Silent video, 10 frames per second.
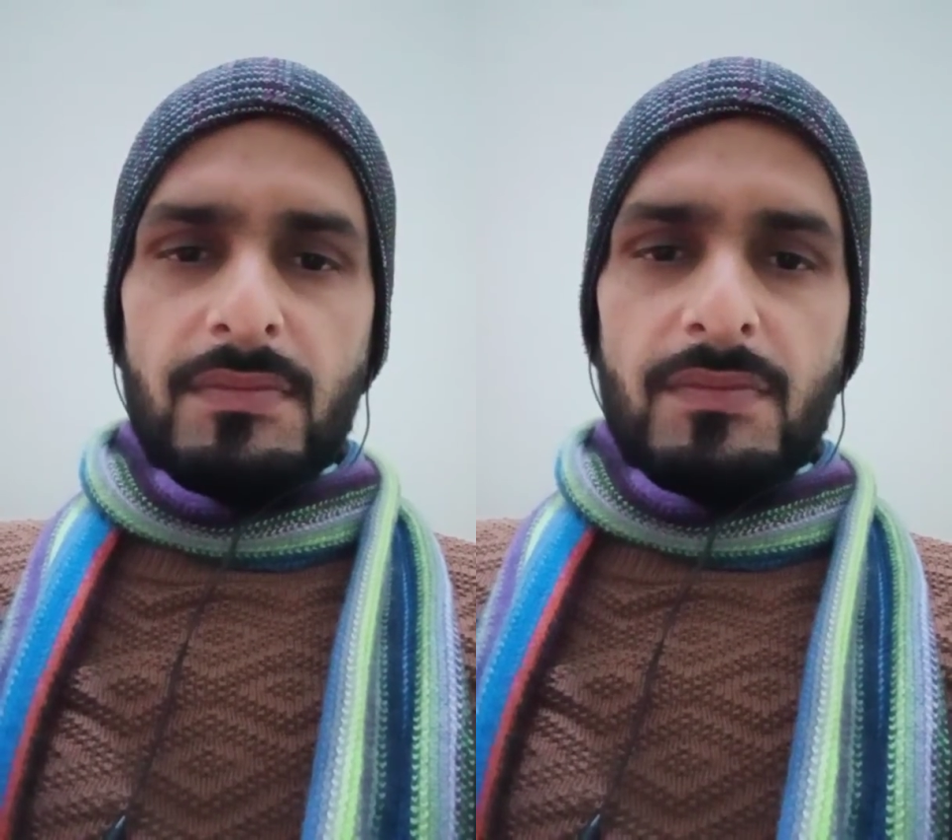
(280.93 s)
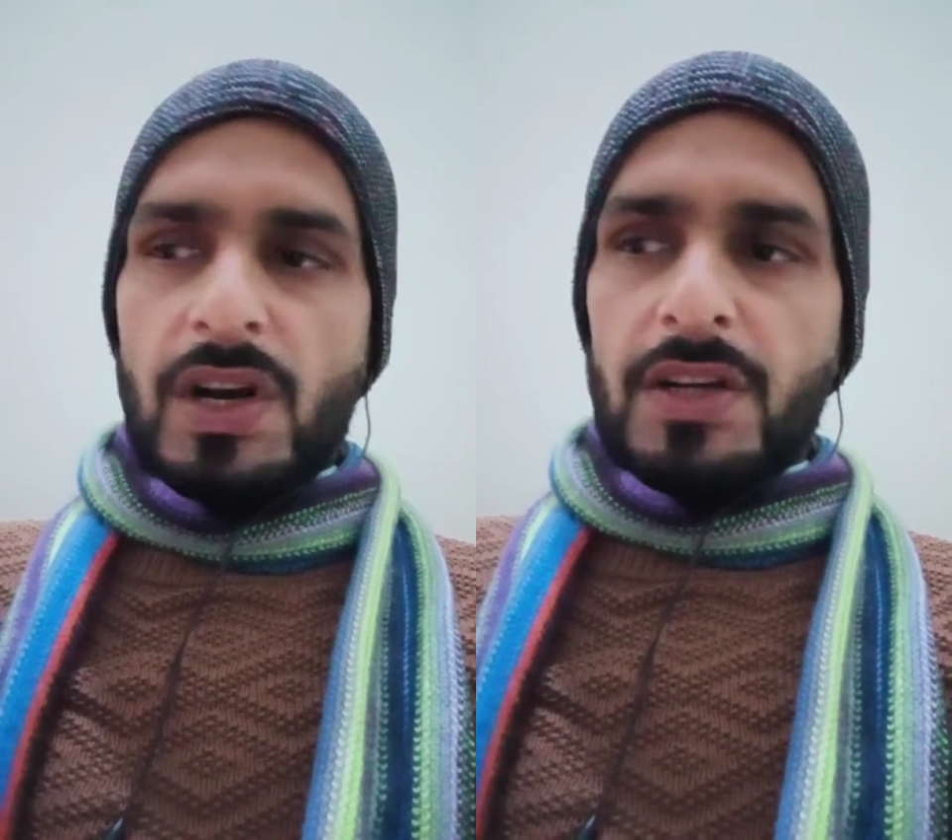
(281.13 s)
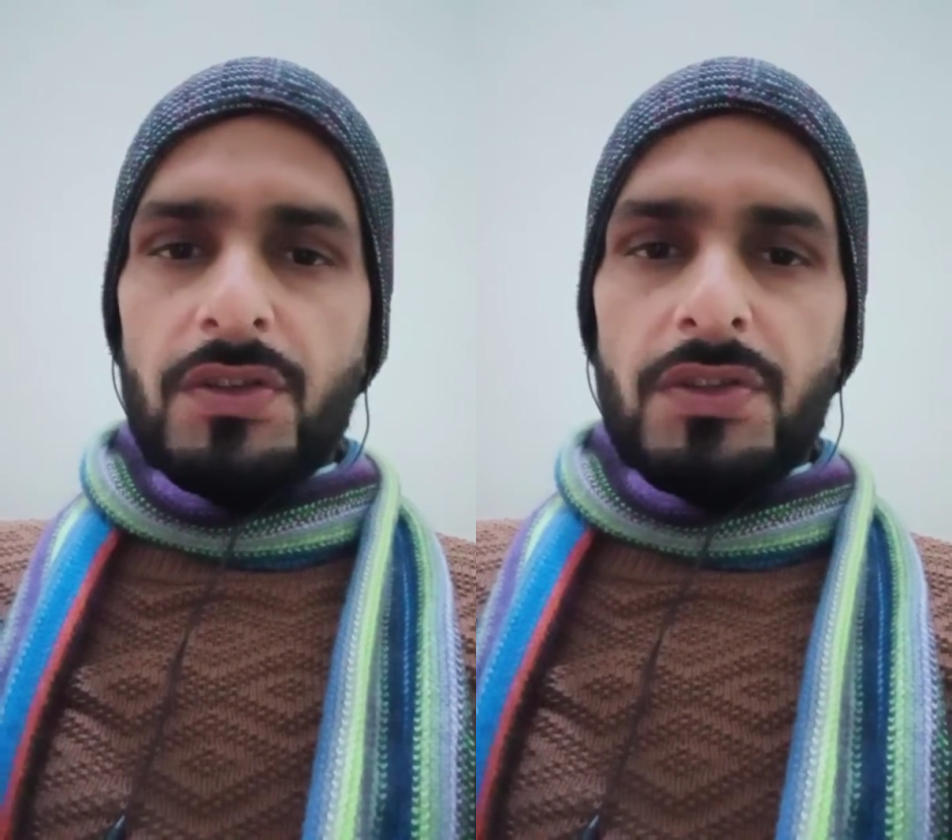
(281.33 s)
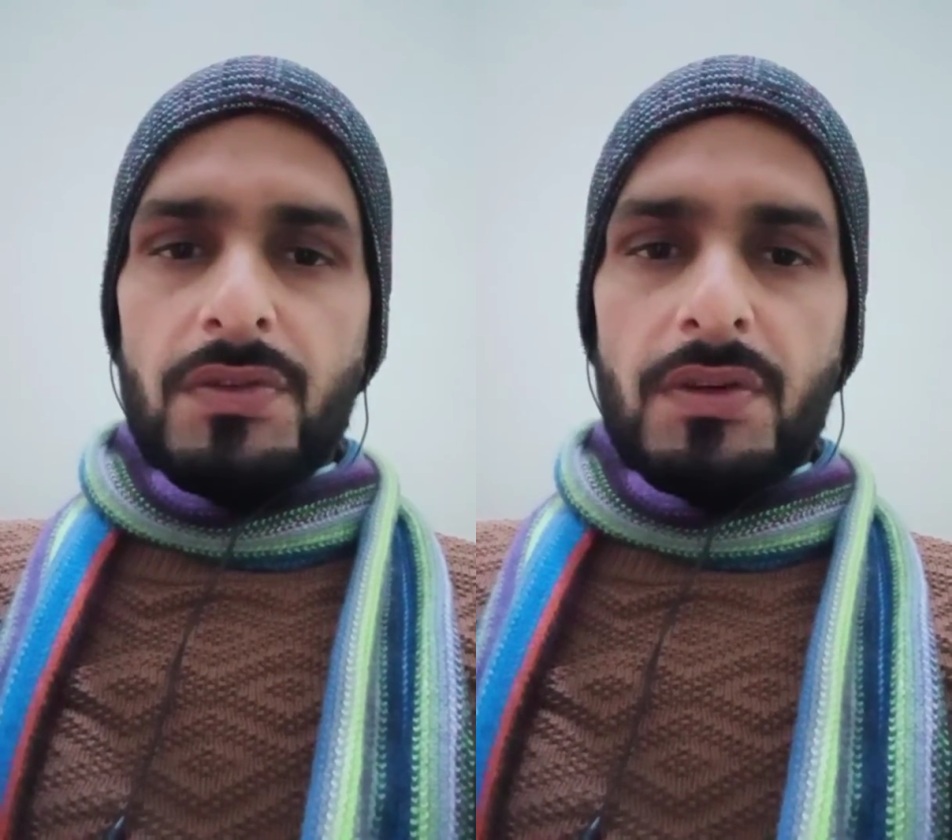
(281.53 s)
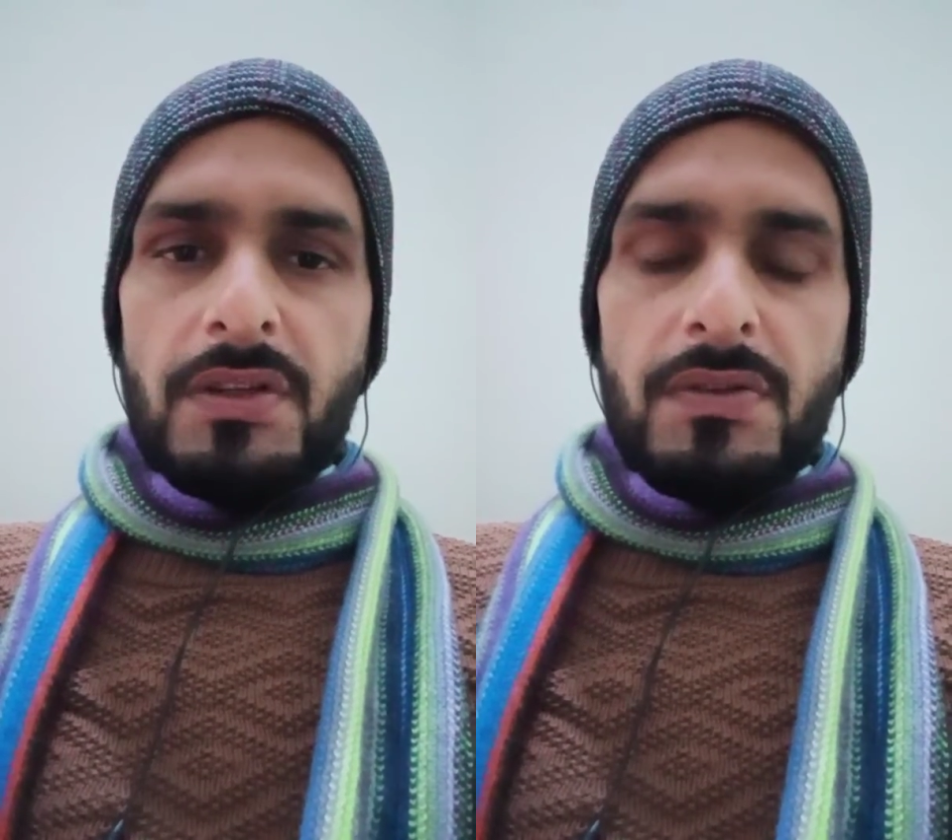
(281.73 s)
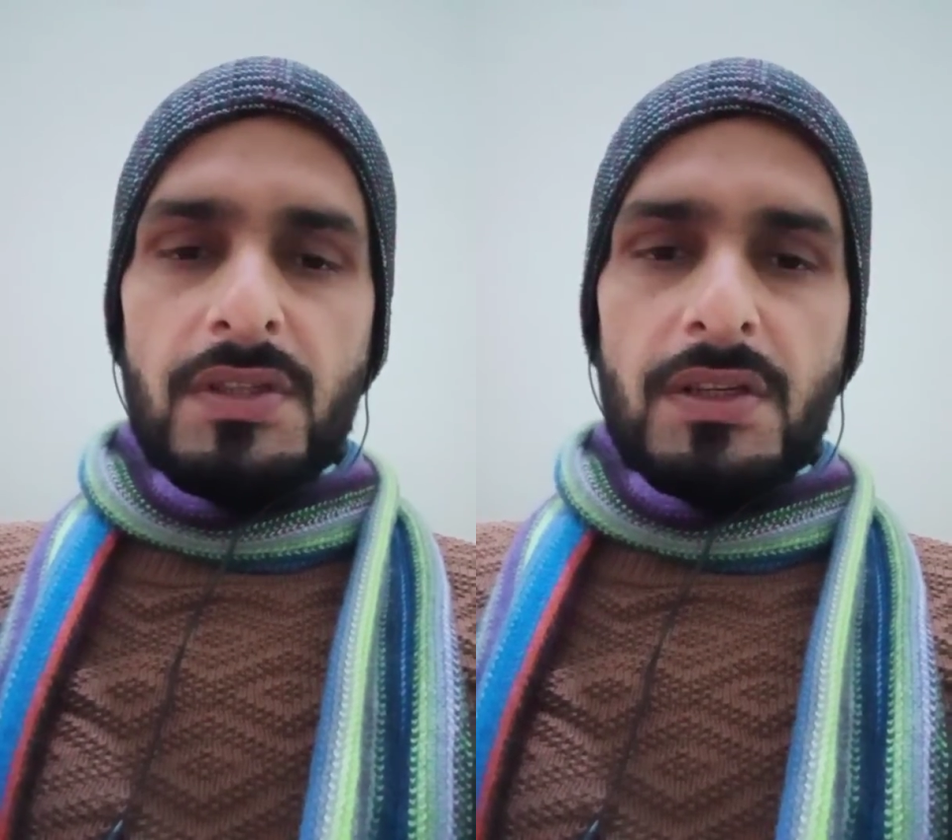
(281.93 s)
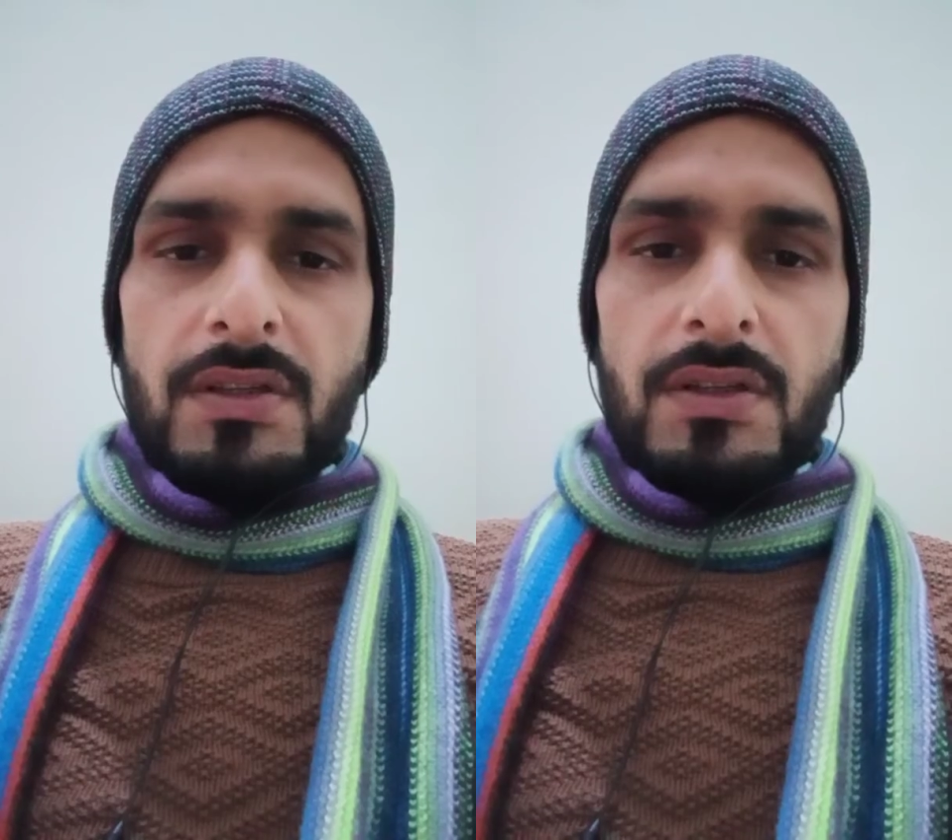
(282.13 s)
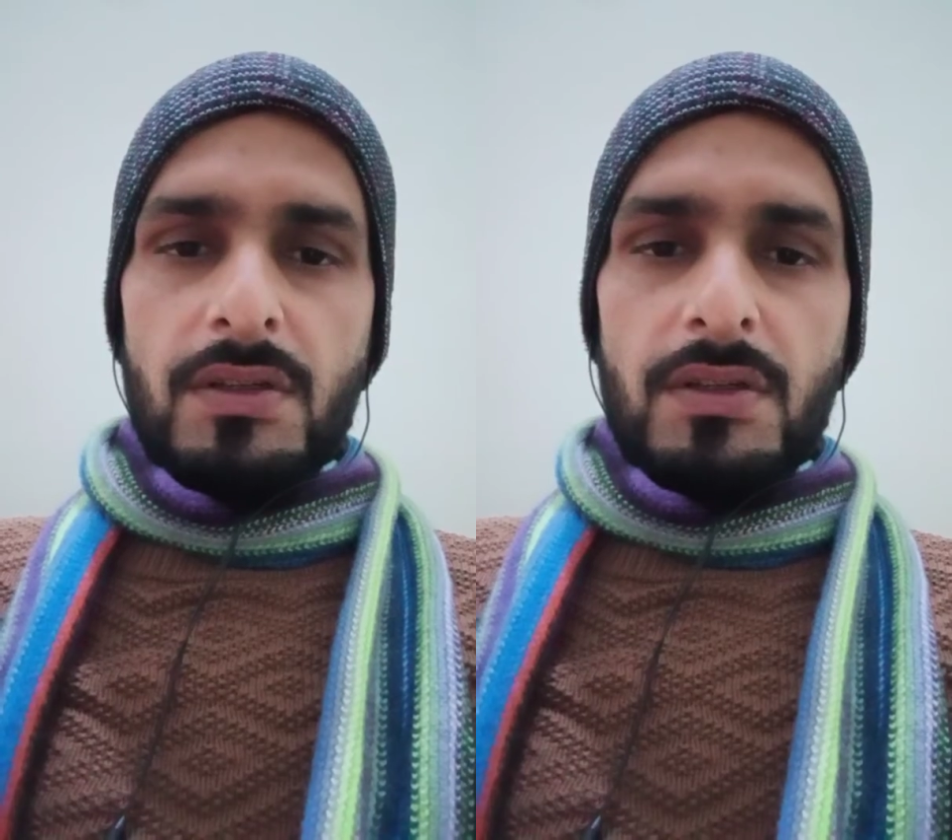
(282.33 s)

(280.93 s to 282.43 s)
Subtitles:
Why don't you reduce it?